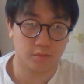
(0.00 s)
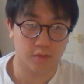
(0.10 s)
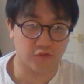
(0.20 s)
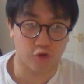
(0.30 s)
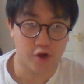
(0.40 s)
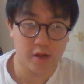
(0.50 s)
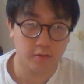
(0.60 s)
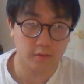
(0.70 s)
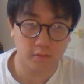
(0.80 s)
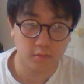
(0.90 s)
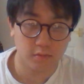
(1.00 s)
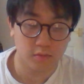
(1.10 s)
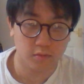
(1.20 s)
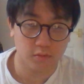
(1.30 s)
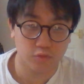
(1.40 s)
That's free.
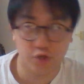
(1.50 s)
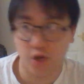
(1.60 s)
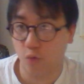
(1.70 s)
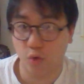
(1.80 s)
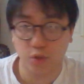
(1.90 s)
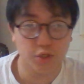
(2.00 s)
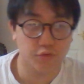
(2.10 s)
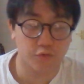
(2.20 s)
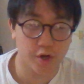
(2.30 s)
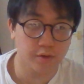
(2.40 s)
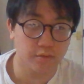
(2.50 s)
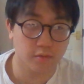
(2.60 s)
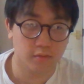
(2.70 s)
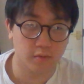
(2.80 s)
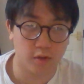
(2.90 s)
Drinking water is free.
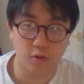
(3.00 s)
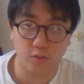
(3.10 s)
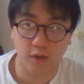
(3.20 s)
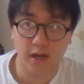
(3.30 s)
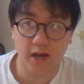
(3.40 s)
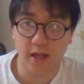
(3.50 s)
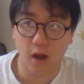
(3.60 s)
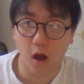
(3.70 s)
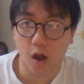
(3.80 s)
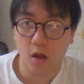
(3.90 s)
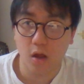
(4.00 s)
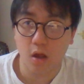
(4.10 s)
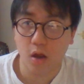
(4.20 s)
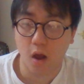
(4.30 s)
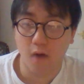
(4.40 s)
You clearly are
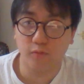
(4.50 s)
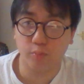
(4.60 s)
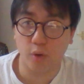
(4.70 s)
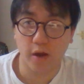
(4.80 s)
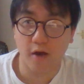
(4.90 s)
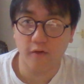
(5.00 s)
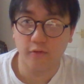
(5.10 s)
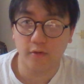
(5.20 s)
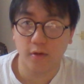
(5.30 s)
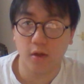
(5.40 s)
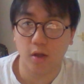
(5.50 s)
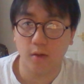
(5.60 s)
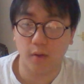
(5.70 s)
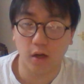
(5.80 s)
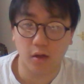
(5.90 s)
comfortable enough,
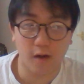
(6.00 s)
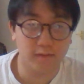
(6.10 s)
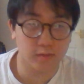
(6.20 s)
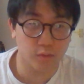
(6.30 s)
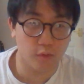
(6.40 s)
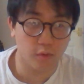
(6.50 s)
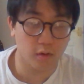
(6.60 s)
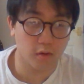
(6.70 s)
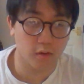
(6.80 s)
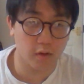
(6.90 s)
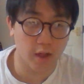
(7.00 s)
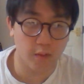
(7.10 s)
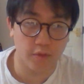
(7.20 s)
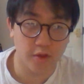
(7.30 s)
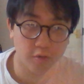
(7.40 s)
but uncomfortable
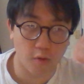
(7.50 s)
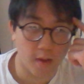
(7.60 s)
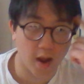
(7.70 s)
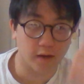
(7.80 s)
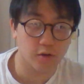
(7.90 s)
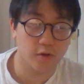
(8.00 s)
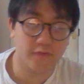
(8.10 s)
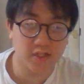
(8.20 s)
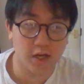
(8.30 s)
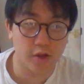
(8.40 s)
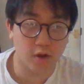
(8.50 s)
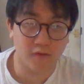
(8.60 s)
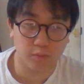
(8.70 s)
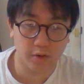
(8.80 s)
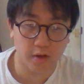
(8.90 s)
within your own mind. Physically, you're
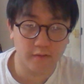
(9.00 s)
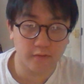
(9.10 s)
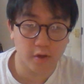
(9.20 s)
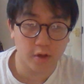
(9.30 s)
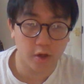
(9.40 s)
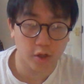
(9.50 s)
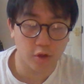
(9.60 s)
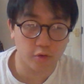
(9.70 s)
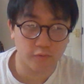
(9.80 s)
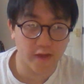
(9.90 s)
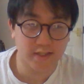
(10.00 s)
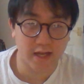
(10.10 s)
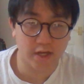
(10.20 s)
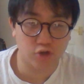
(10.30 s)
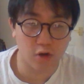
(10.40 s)
comfortable enough. You don't face
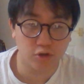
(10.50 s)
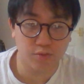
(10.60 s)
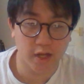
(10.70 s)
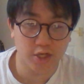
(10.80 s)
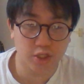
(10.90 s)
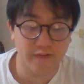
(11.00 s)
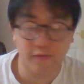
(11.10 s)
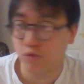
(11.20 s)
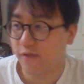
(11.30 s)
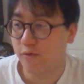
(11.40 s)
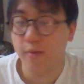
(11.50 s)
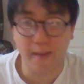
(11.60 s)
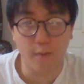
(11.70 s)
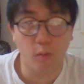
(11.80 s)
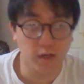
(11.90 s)
any trial and tribulation. If you
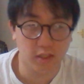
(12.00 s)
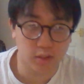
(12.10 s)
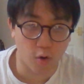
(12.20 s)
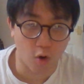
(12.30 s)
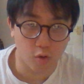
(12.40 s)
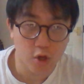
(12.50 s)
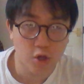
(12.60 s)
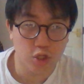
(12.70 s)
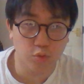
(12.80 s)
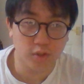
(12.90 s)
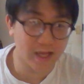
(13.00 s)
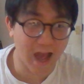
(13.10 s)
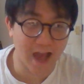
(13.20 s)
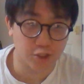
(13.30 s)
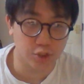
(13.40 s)
became homeless tomorrow, you would take
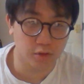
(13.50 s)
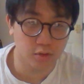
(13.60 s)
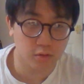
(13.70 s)
action.